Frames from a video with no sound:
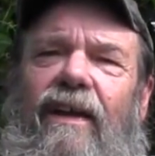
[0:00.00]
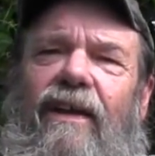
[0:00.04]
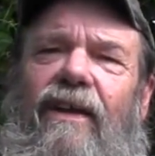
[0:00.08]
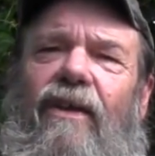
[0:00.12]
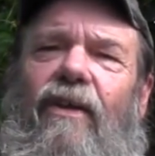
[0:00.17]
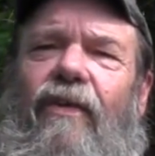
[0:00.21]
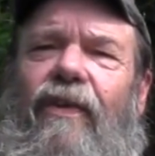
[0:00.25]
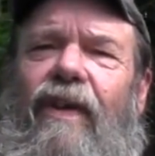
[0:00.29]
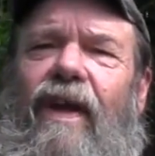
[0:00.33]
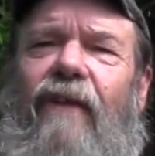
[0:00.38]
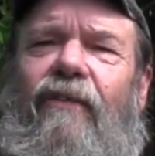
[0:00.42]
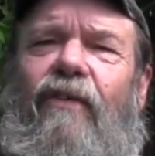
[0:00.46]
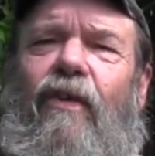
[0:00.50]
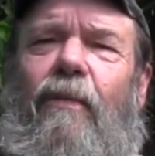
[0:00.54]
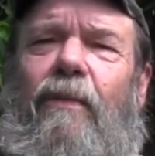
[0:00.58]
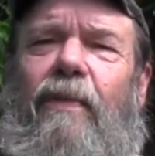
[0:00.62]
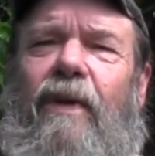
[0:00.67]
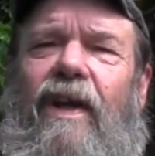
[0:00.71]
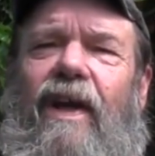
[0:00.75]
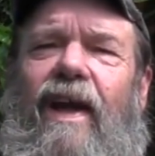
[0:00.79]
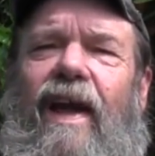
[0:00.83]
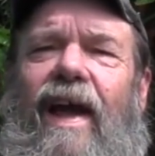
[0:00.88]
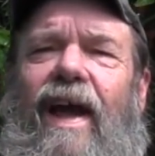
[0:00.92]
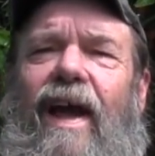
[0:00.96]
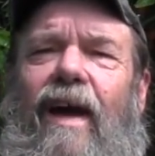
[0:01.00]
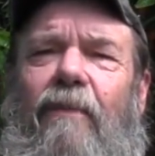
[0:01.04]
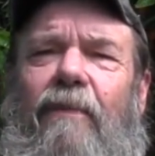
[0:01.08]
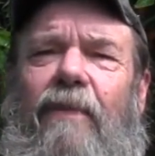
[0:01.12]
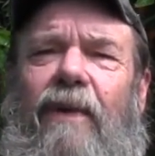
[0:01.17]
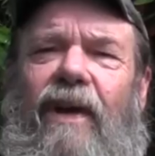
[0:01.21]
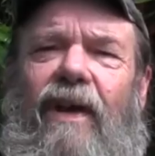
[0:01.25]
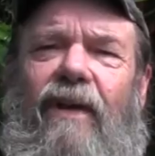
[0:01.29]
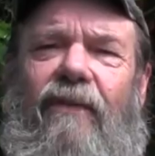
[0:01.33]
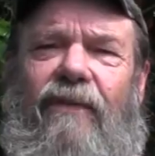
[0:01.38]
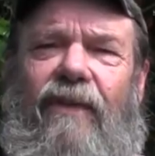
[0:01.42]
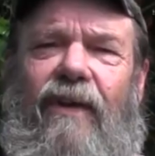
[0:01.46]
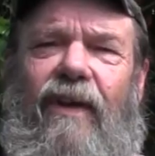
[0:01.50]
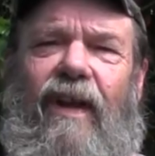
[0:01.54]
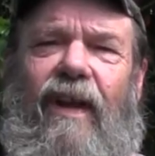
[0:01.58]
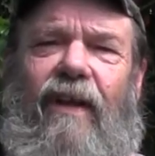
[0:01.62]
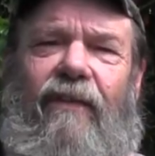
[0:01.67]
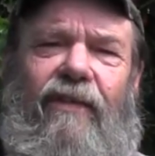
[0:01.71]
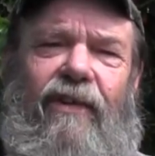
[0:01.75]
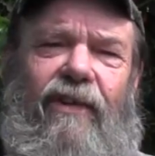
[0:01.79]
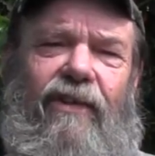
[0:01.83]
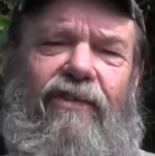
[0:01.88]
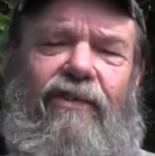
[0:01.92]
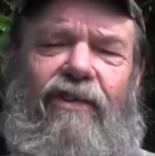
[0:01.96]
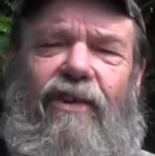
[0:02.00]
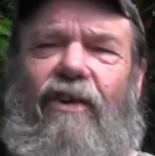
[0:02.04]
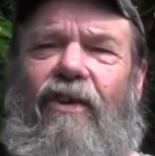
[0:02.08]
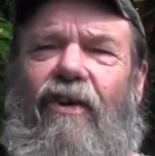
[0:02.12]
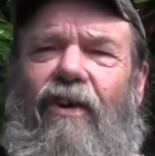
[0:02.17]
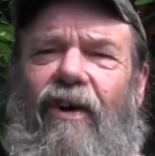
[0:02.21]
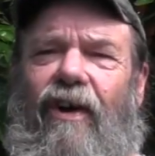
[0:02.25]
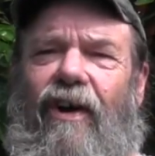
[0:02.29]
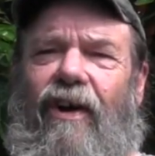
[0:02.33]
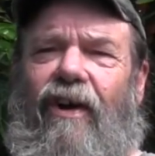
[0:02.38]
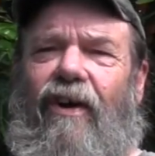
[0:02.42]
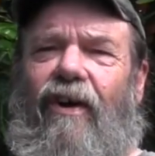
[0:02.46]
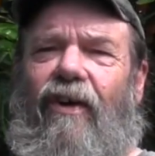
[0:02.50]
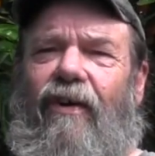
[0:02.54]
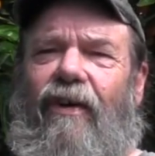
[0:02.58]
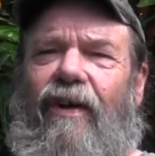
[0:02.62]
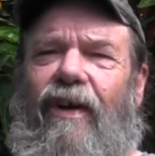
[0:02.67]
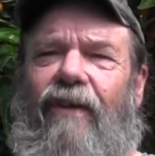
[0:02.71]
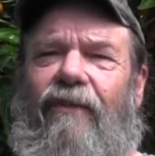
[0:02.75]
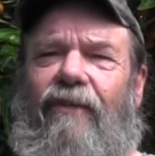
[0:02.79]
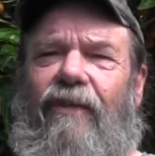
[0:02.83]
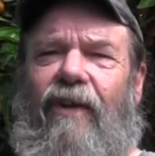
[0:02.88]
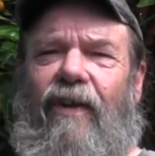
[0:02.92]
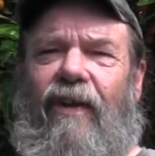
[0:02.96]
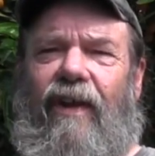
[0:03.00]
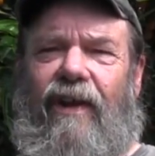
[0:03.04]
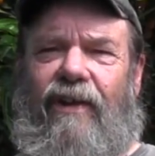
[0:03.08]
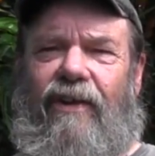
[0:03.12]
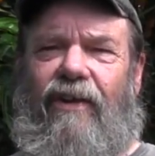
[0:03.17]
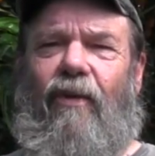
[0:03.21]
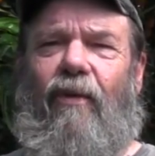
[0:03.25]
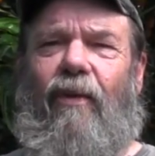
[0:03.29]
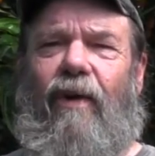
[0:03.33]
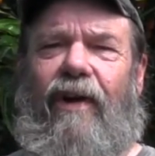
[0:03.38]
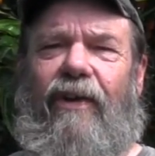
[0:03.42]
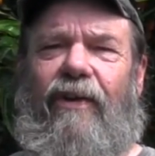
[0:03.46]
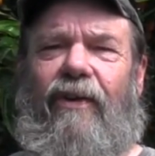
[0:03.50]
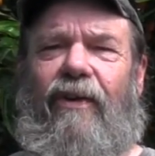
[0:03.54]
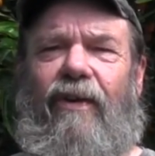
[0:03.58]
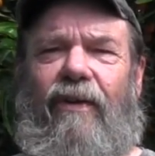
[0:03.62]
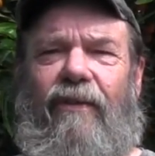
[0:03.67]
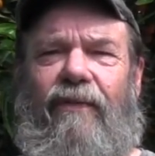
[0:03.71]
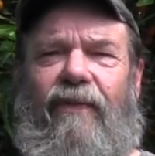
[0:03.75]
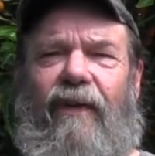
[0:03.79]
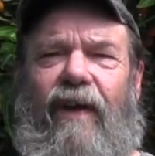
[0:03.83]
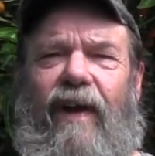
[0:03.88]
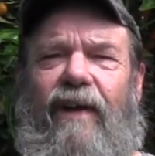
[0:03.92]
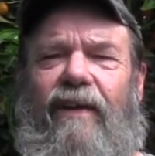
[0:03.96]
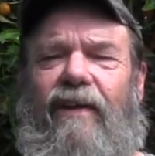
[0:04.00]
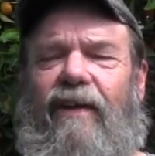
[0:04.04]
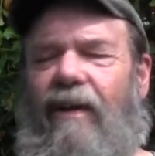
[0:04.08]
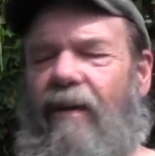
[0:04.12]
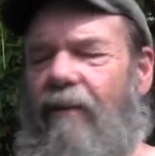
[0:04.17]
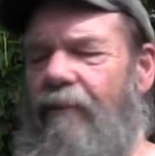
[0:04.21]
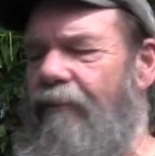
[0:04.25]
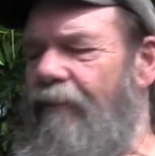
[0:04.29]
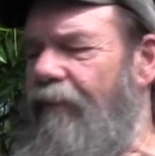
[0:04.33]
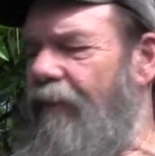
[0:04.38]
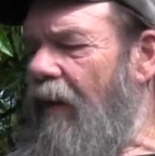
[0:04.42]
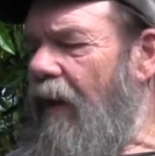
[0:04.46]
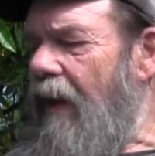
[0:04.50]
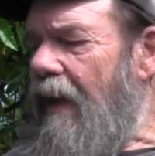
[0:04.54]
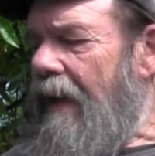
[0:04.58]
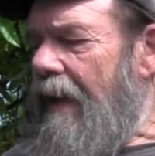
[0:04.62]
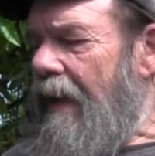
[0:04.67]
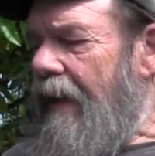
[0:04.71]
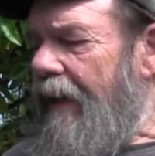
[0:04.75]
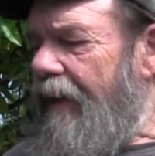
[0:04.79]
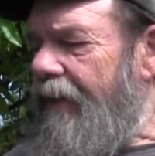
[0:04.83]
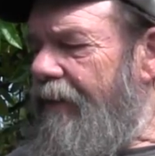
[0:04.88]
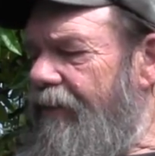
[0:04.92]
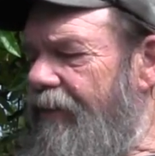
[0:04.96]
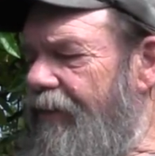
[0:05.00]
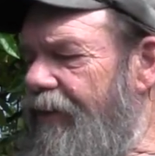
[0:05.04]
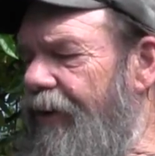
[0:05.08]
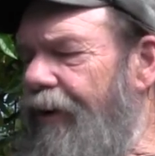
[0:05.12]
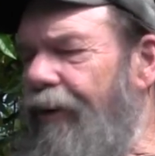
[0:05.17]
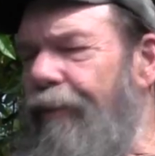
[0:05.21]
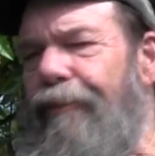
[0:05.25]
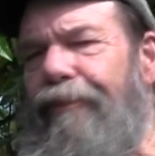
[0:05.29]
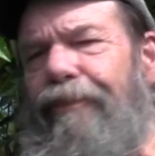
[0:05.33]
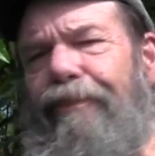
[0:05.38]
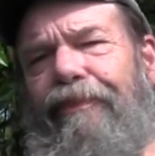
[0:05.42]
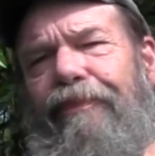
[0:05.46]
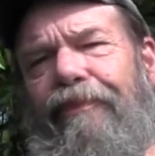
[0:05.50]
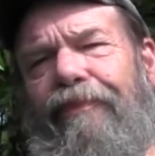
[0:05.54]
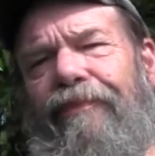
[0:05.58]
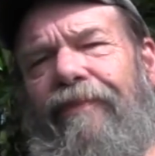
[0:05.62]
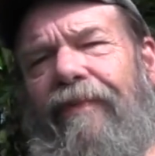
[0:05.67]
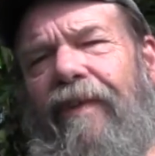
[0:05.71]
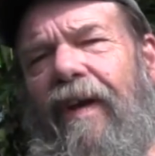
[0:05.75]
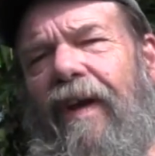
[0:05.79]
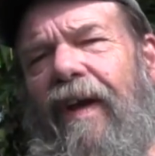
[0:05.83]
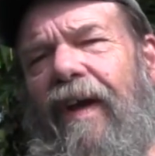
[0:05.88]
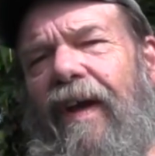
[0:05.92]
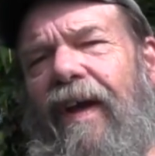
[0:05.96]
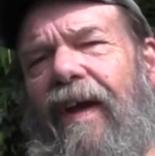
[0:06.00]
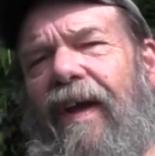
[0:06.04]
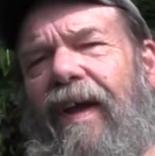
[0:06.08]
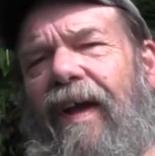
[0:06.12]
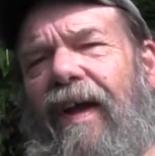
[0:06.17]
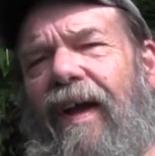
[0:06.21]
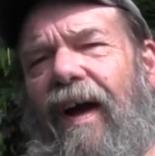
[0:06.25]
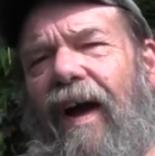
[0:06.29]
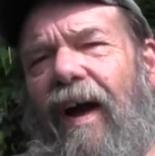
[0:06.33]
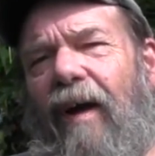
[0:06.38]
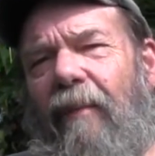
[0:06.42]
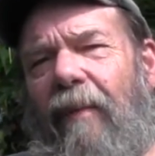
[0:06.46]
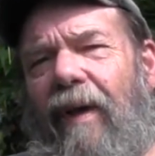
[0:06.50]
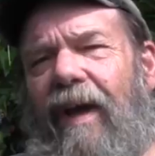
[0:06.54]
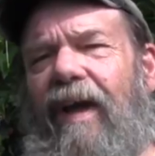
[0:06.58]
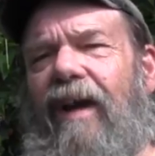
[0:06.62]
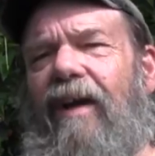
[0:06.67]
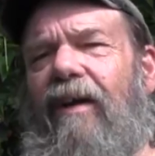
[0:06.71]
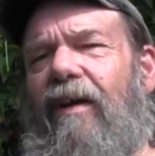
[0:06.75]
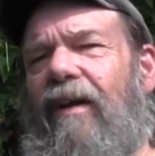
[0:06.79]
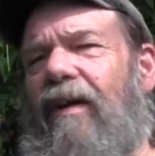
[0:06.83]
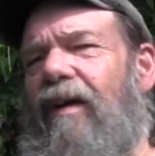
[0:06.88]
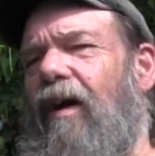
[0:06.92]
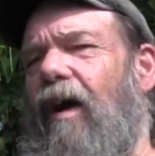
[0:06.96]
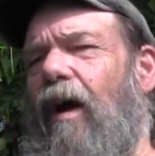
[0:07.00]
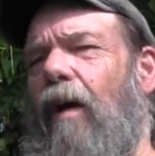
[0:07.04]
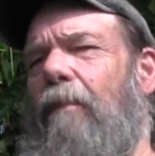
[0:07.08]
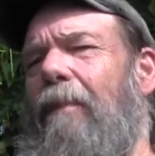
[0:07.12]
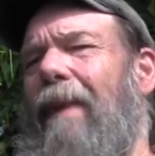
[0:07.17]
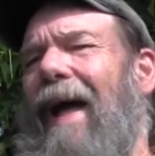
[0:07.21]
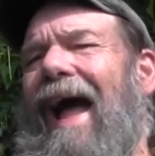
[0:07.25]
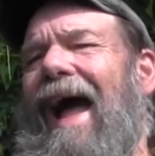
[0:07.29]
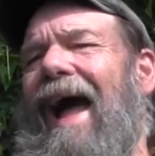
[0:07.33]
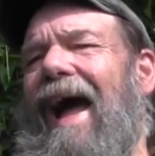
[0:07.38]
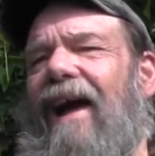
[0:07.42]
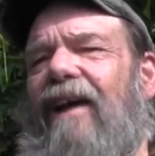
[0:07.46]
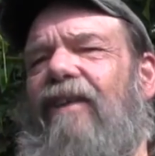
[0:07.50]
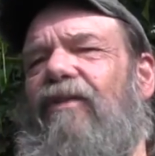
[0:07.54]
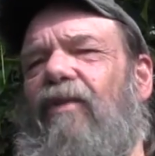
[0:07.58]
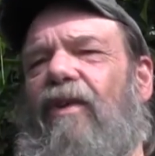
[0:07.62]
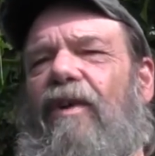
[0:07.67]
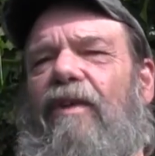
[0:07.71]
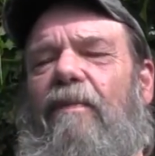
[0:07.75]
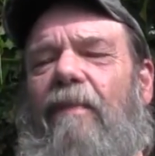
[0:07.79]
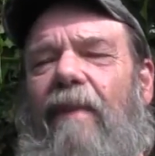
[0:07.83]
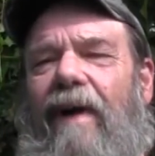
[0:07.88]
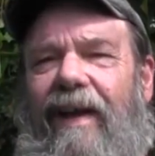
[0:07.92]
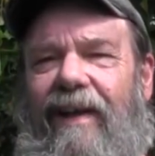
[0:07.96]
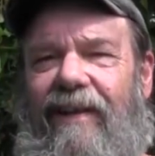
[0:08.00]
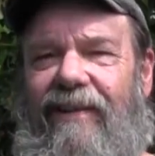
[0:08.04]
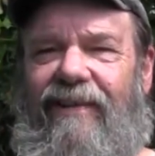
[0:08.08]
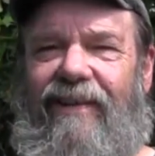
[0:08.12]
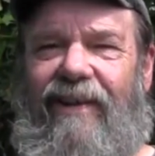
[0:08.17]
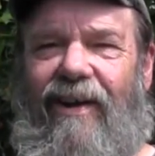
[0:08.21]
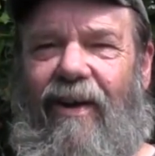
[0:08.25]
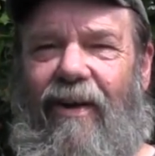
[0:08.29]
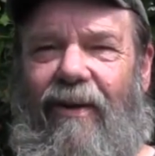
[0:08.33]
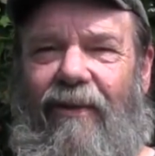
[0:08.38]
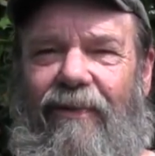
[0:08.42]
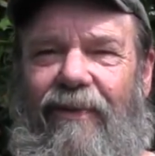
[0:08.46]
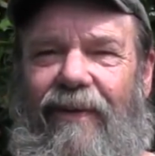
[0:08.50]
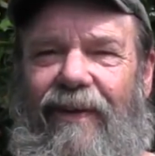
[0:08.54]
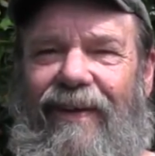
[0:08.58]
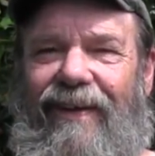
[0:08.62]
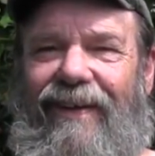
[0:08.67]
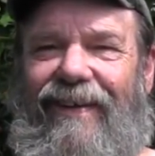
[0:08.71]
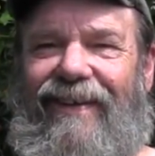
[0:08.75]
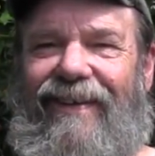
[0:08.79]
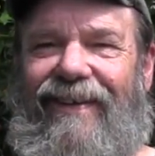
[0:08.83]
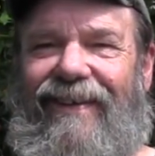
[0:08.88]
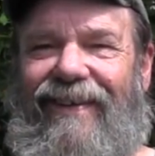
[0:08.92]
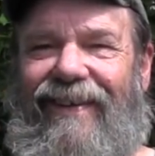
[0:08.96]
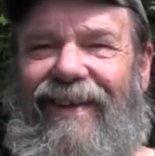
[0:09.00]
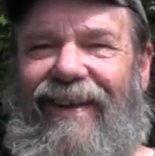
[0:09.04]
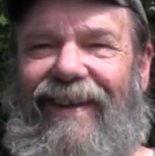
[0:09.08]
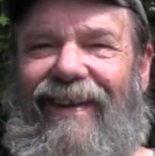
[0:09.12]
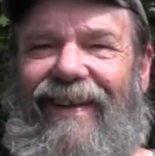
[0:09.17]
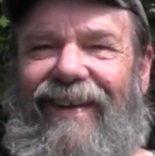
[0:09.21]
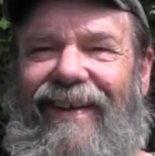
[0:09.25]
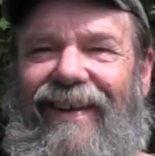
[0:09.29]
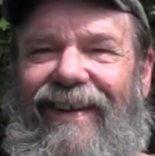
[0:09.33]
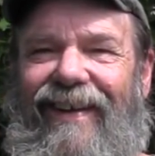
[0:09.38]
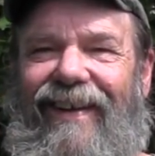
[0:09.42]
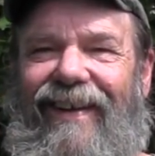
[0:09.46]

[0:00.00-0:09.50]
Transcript: You'll never be happy if you live in Chicago if you let the weather affect it. And so I made a, a pact with myself that